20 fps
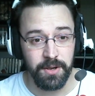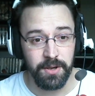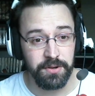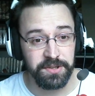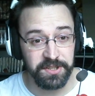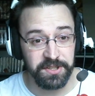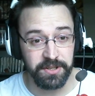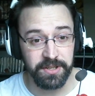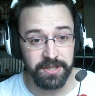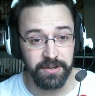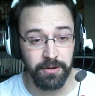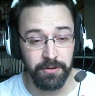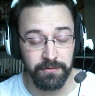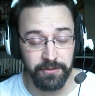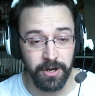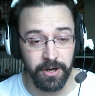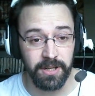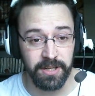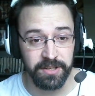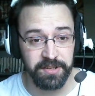was a good
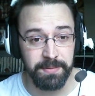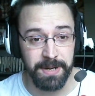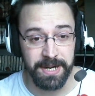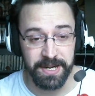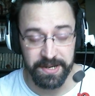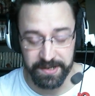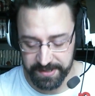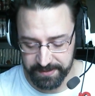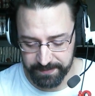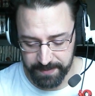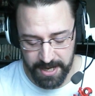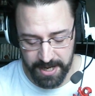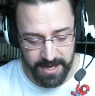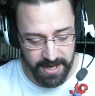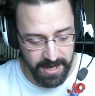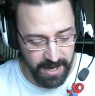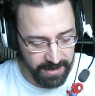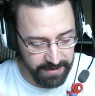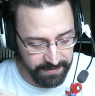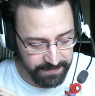overall experience.
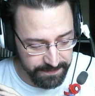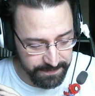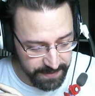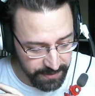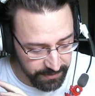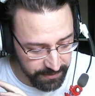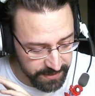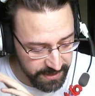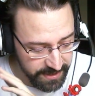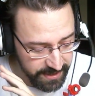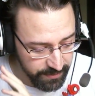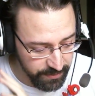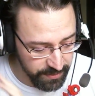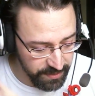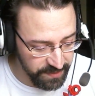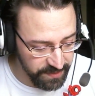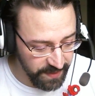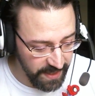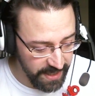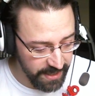I feel that it
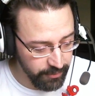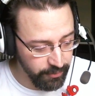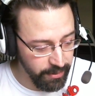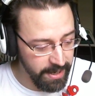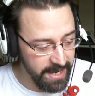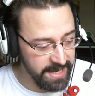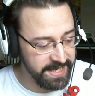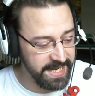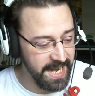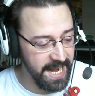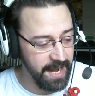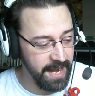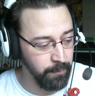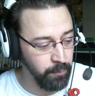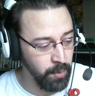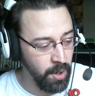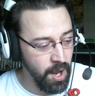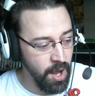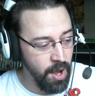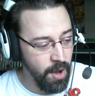was a great
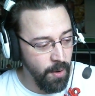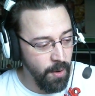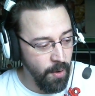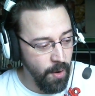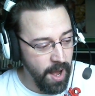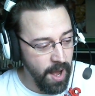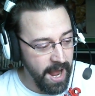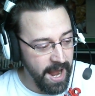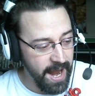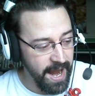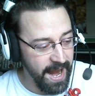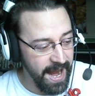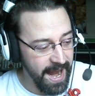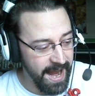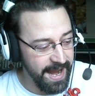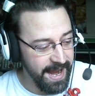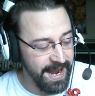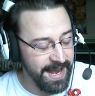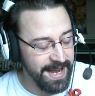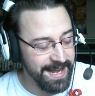game,
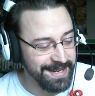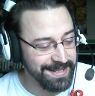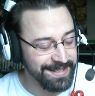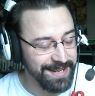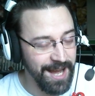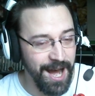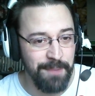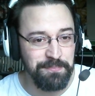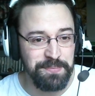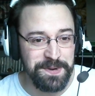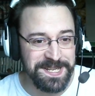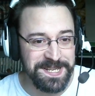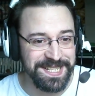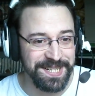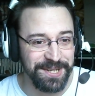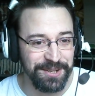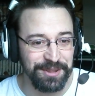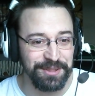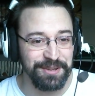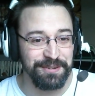and up
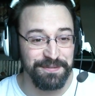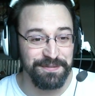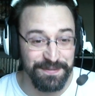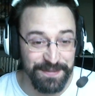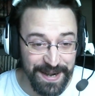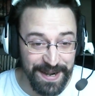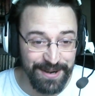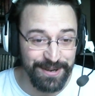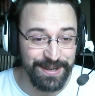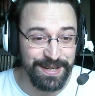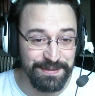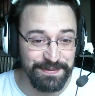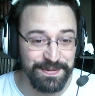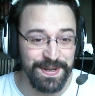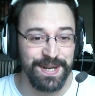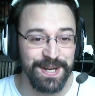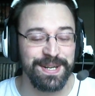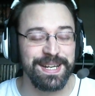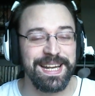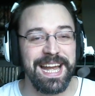until the very,
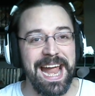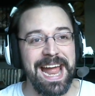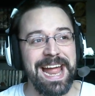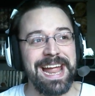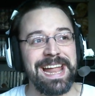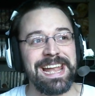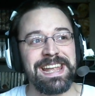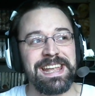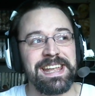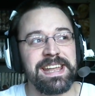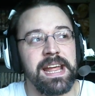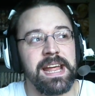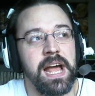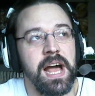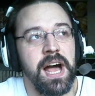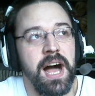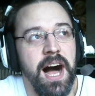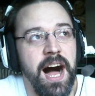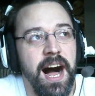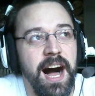very end,
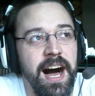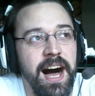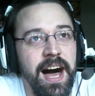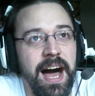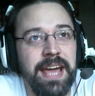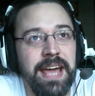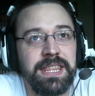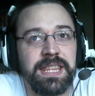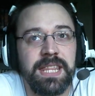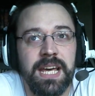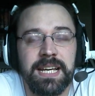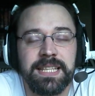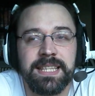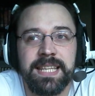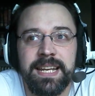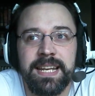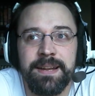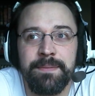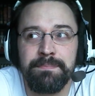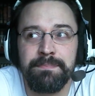I thought
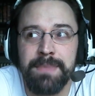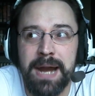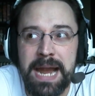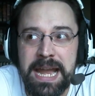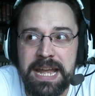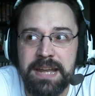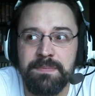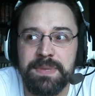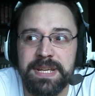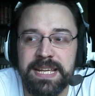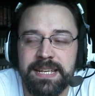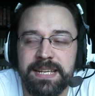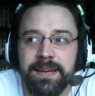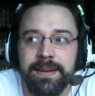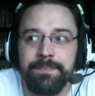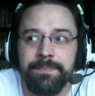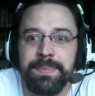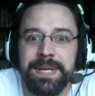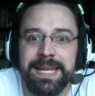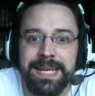that it might be
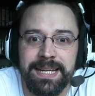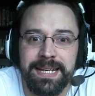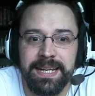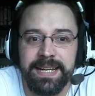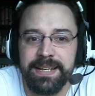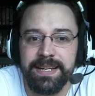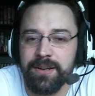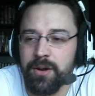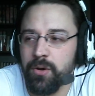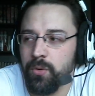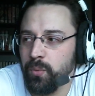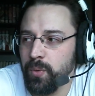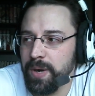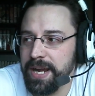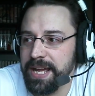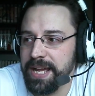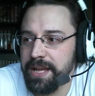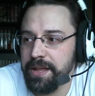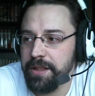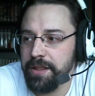competing
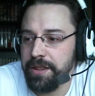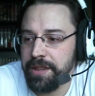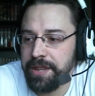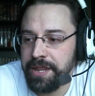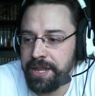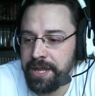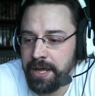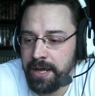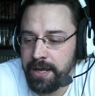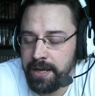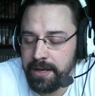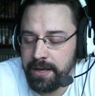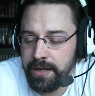with